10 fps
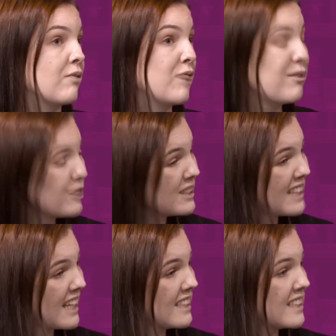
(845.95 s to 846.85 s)
reference
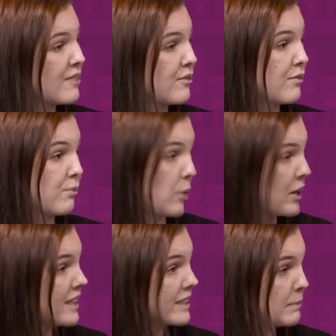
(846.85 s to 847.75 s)
letters if
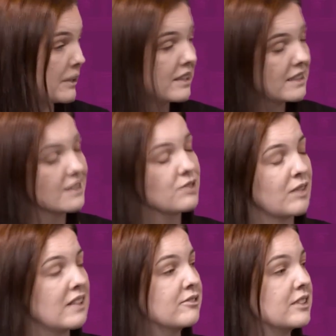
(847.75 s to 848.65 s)
work experience is
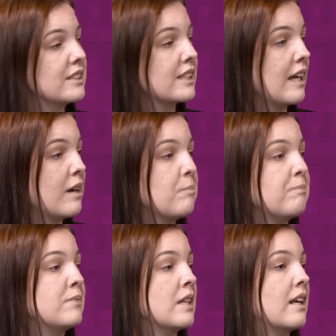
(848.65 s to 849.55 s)
relevant to them.